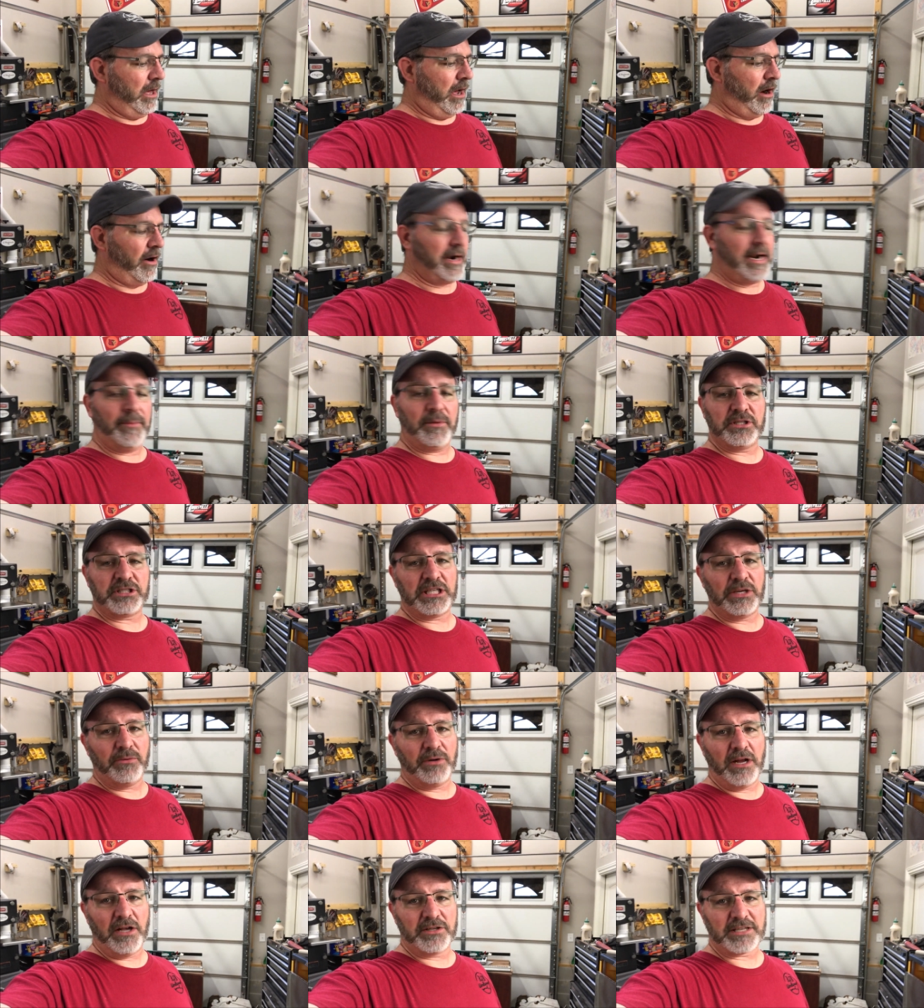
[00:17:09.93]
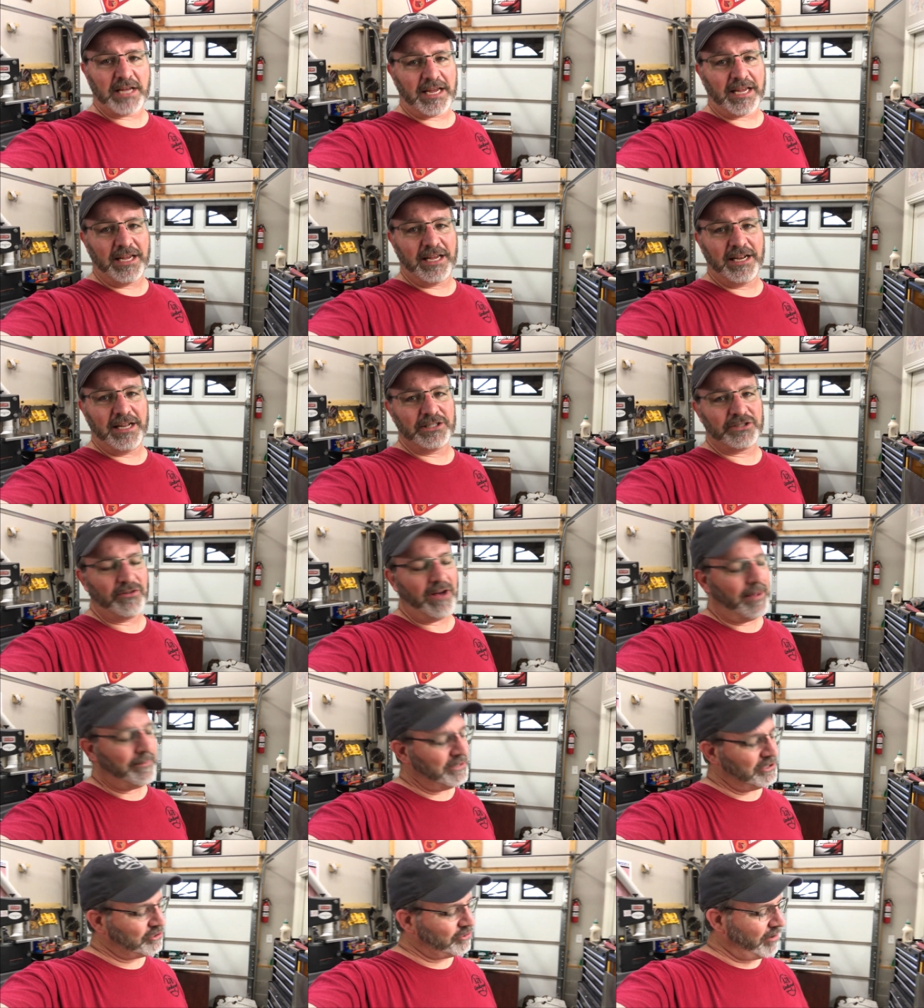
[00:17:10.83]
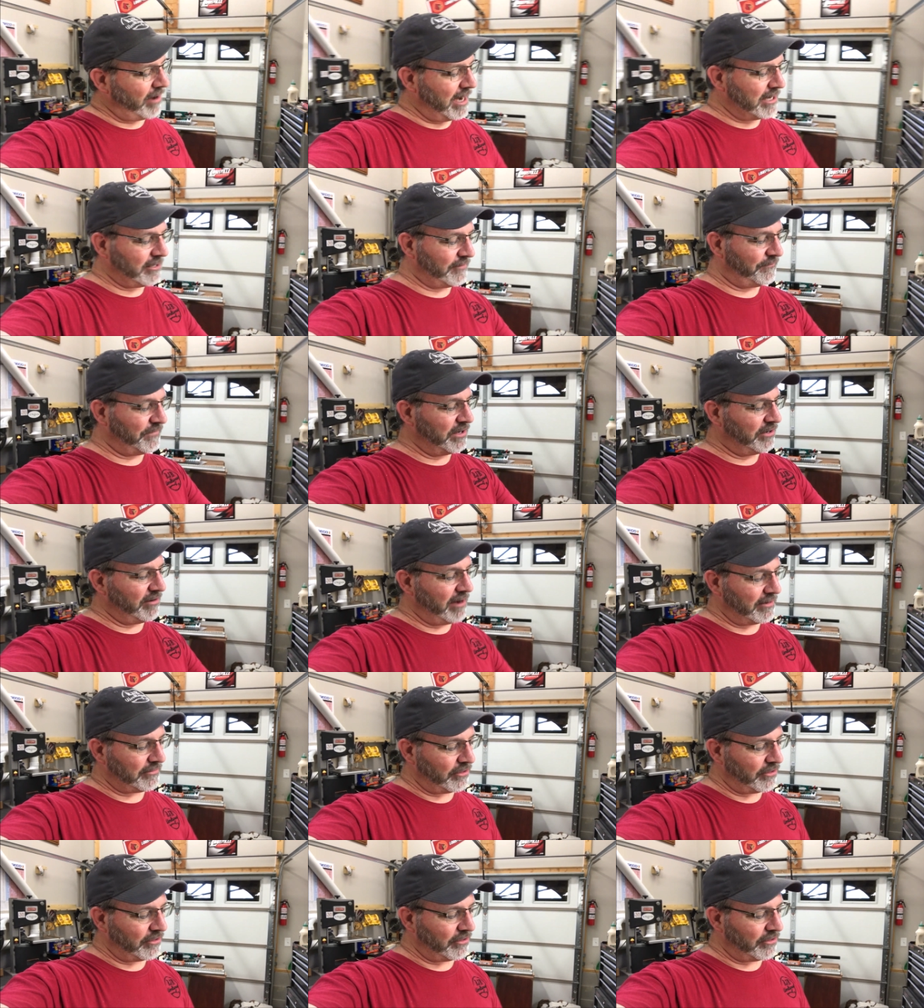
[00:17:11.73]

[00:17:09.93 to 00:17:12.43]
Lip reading: All right, I'm going to see what else I can get into. I've been trying to figure